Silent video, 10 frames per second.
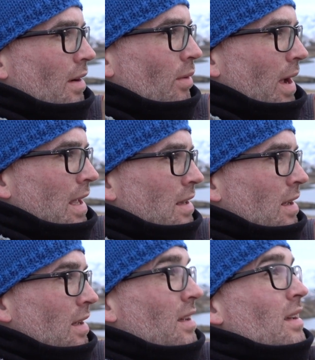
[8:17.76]
I reckon,
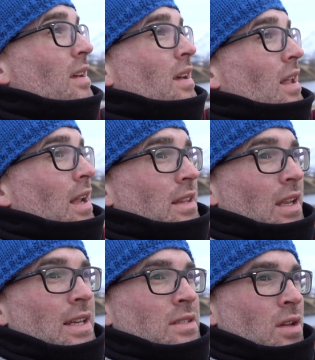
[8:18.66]
like, the
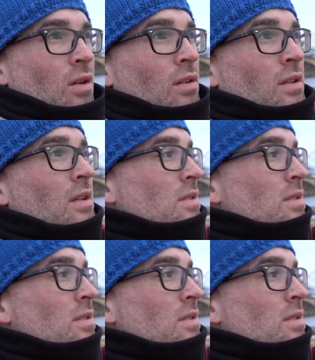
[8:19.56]
light's gone,